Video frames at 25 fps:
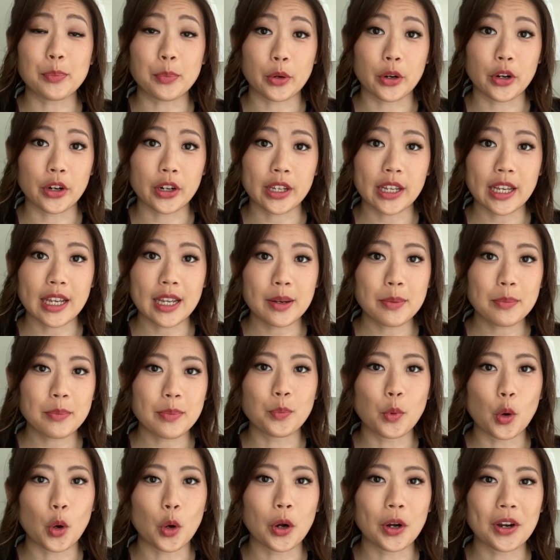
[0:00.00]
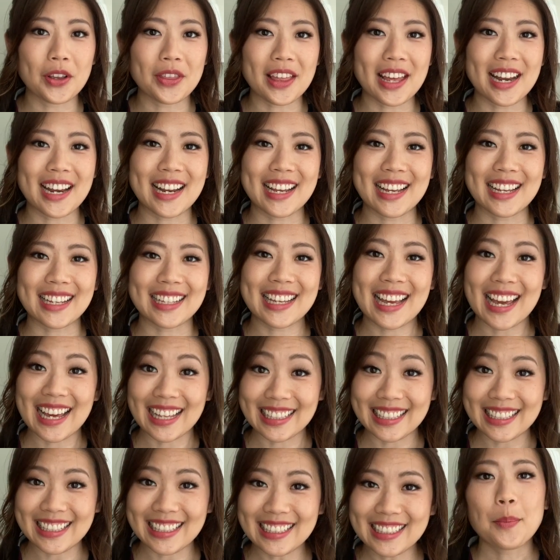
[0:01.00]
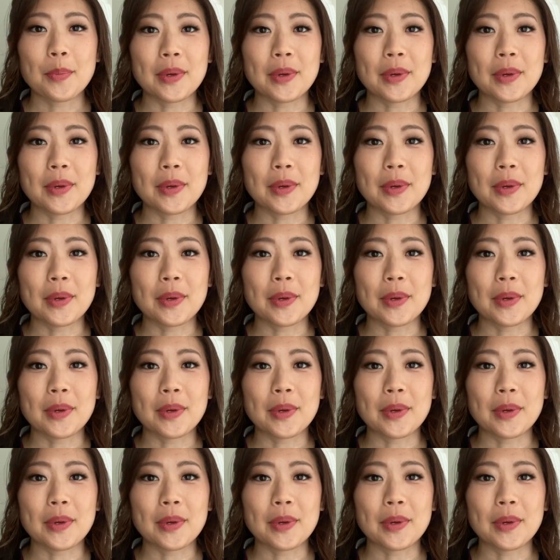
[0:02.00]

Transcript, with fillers: Birkin more than a Kelly